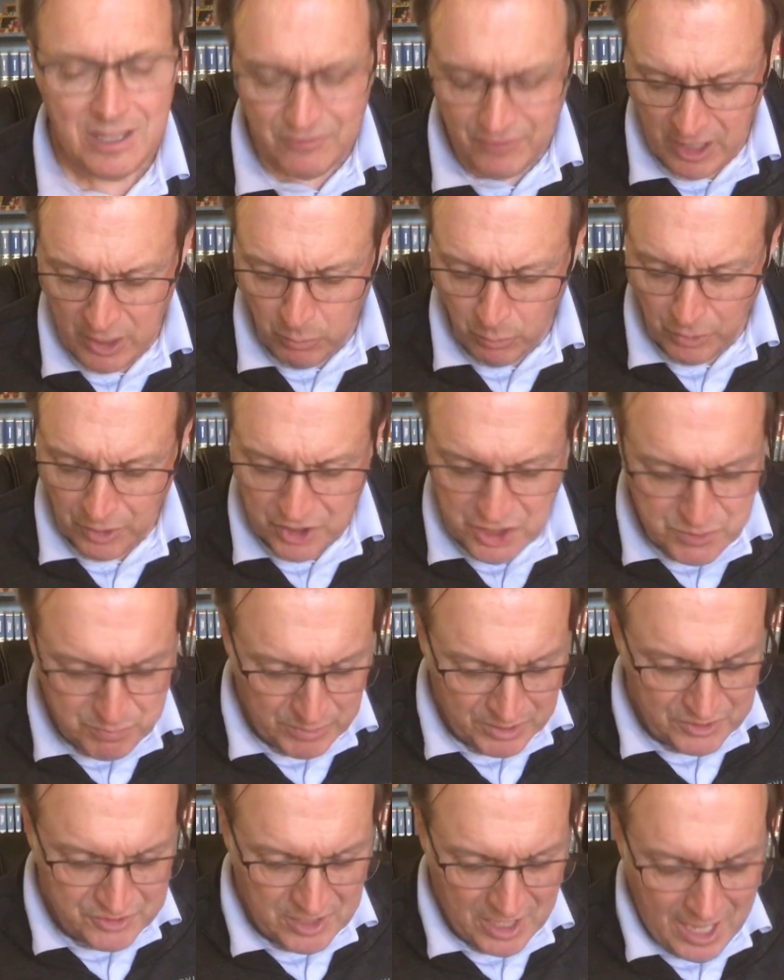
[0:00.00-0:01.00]
They were to
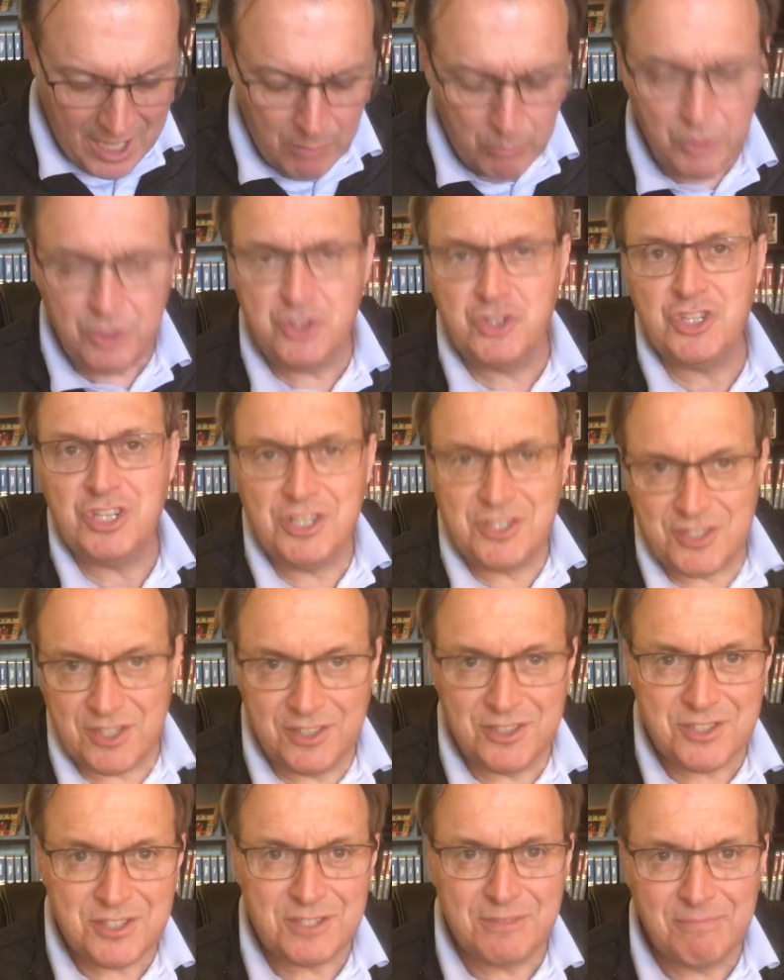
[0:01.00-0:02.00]
spend time with
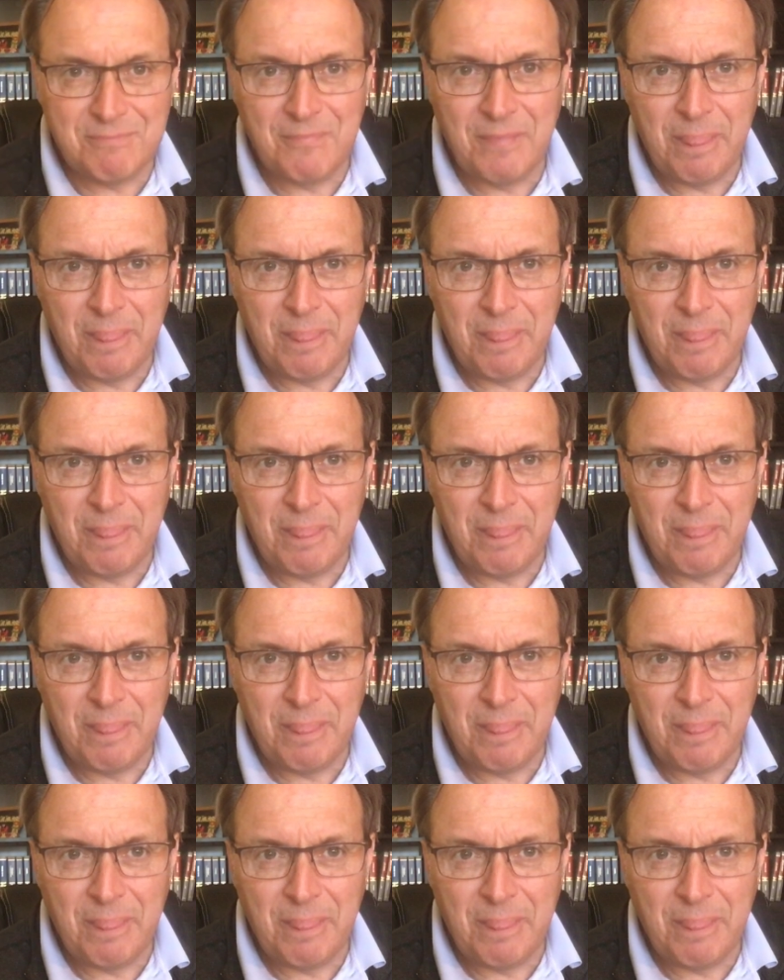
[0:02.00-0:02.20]
Jesus